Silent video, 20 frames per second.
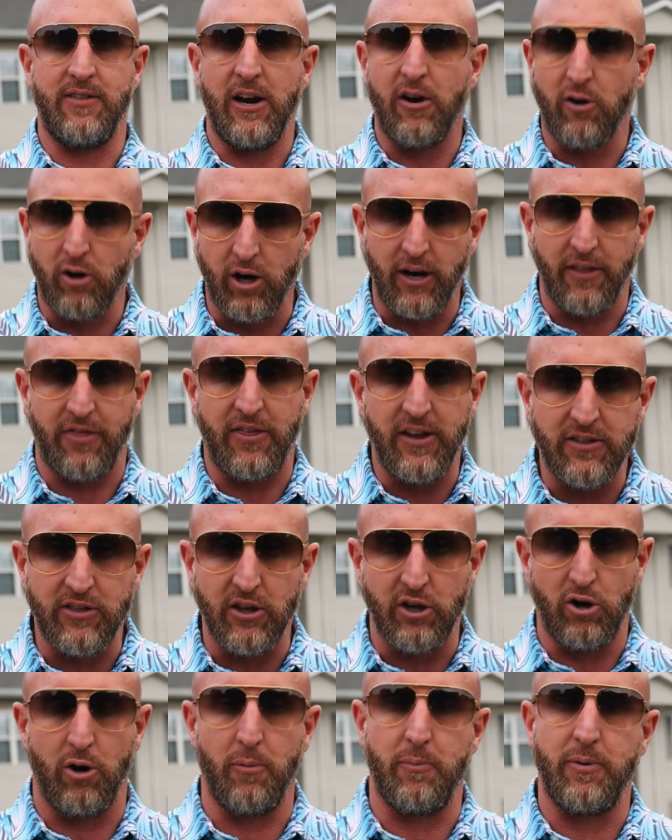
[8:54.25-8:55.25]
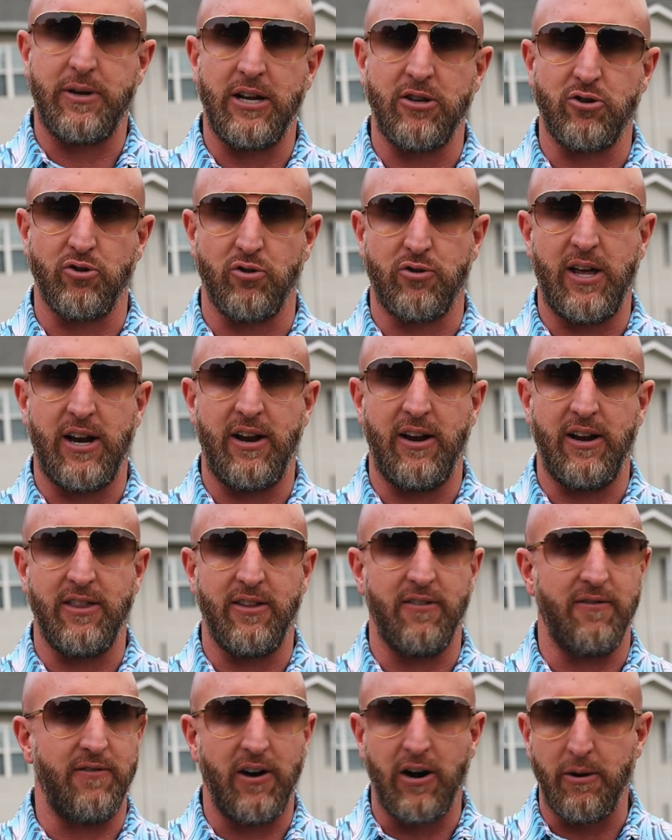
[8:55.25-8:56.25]
They're gonna think that you're a potential tenant in
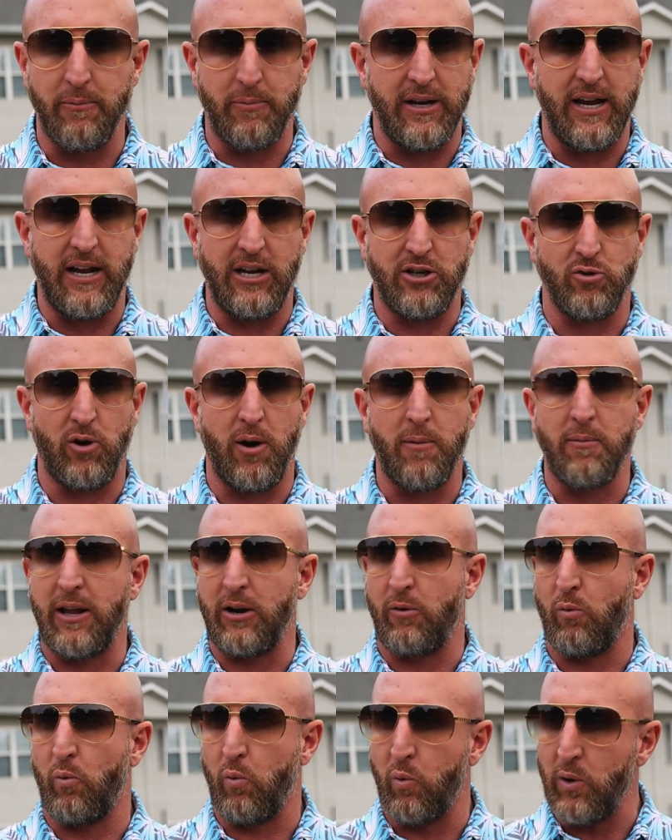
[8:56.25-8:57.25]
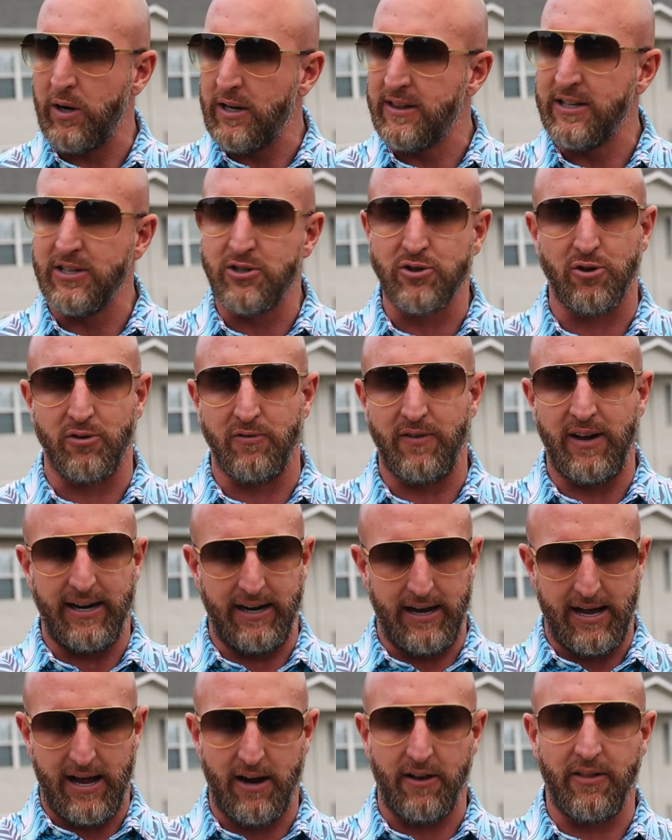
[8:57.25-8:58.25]
the very beginning. So I'm like really
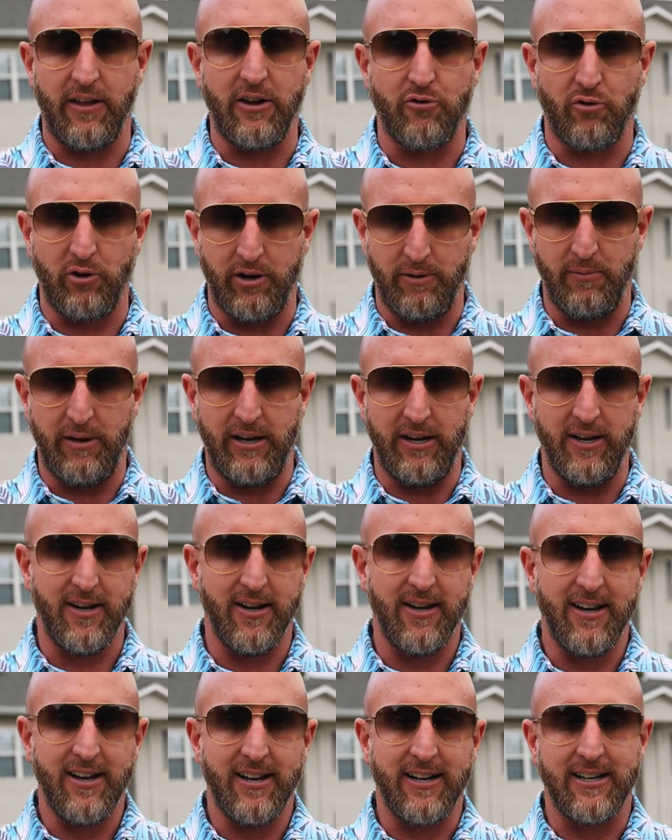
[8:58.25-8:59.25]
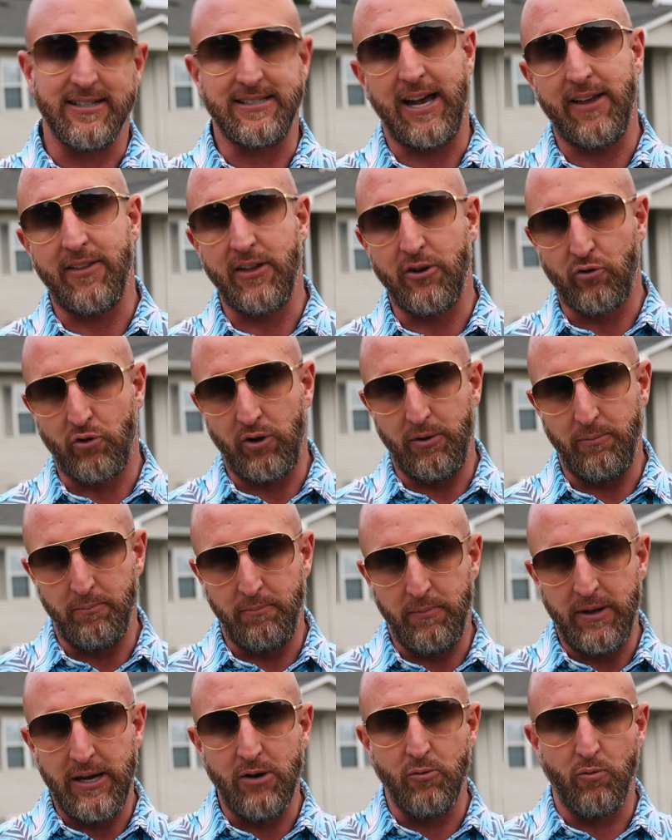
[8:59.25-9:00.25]
surveying, how do they treat me? Because how they treat
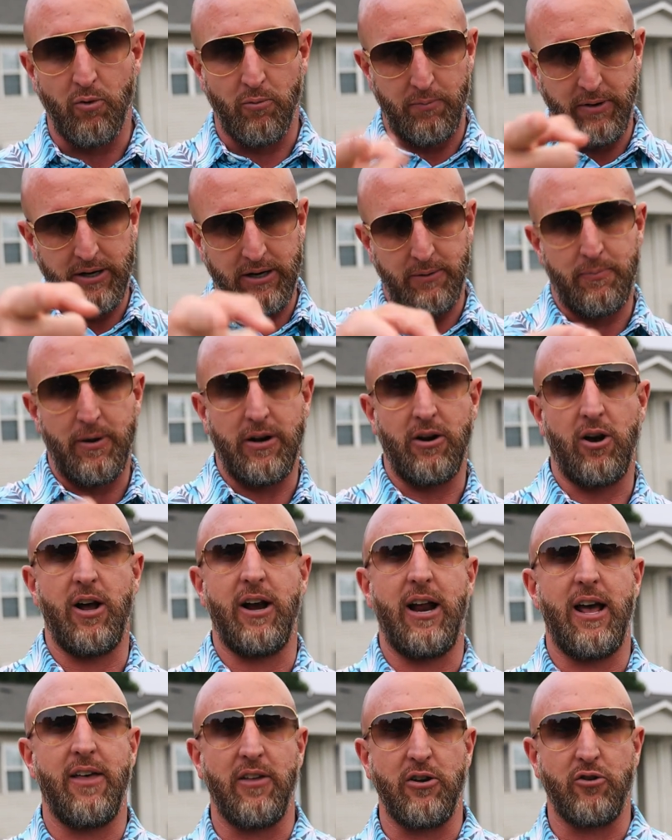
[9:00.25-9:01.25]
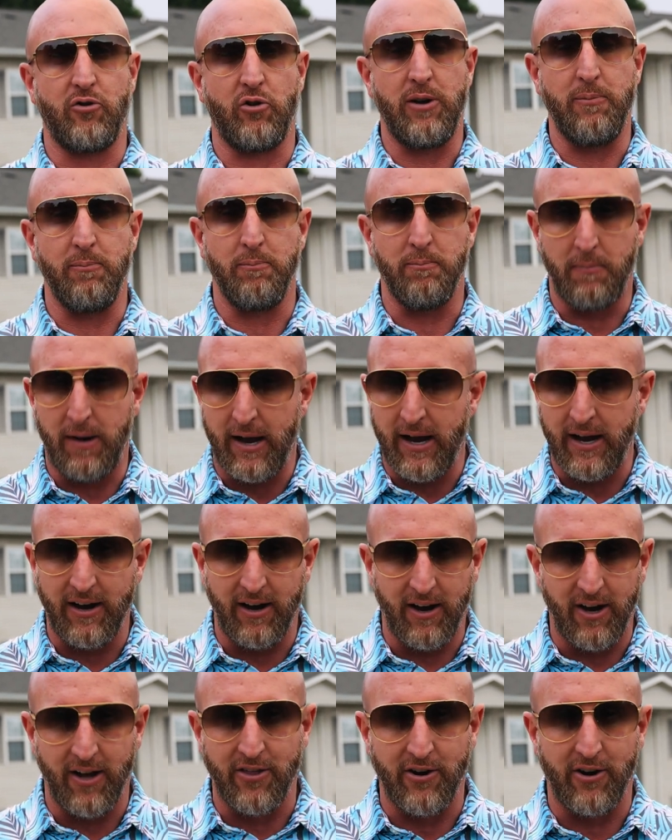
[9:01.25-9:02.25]
me will be dependent on how they treat my
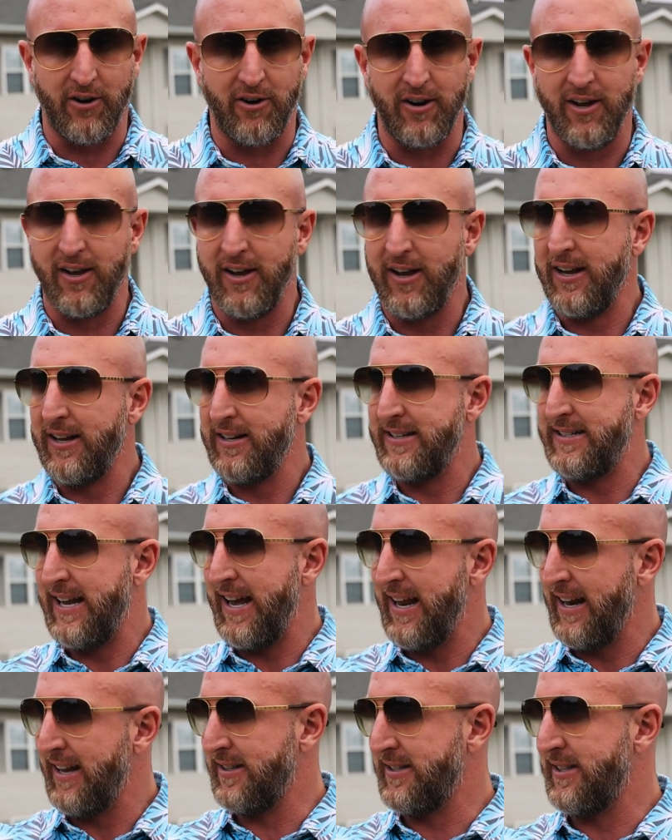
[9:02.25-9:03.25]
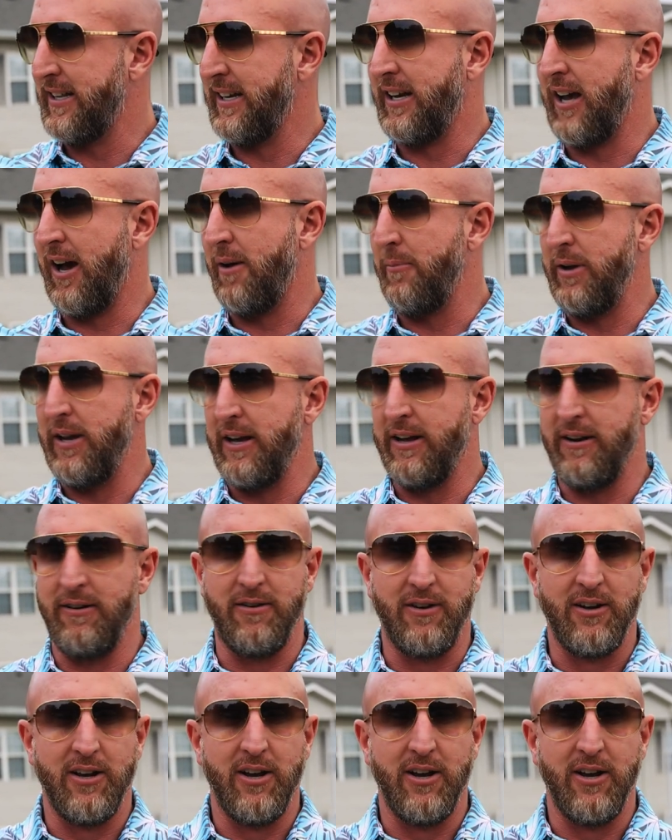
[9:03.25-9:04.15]
other tenants that come in.